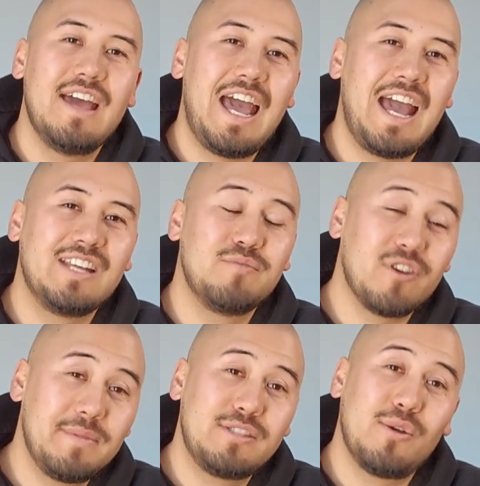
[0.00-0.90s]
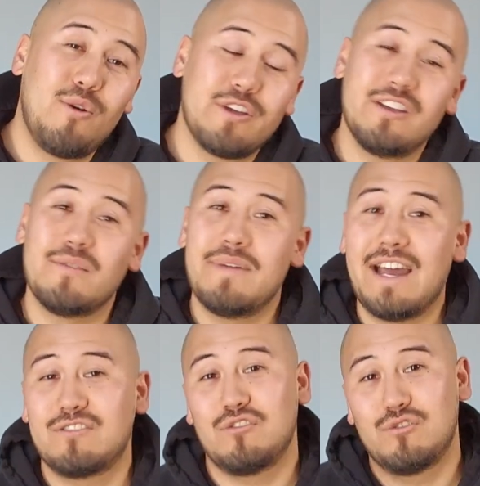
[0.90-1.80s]
And we're going to be talking
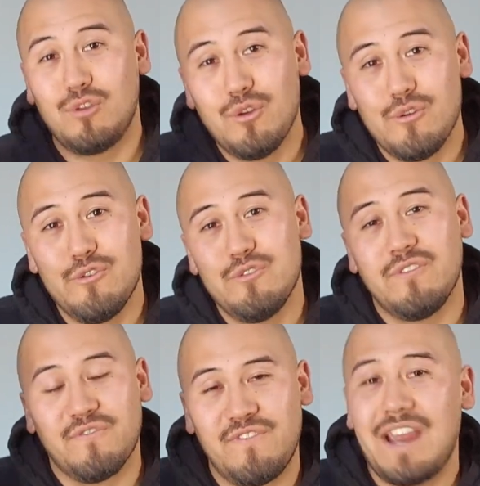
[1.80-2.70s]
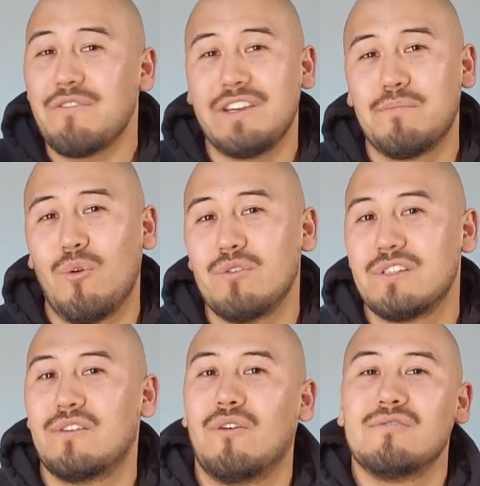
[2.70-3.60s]
about two very
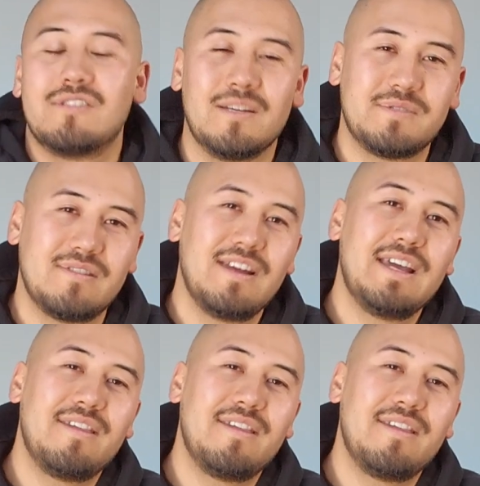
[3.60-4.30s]
important concepts.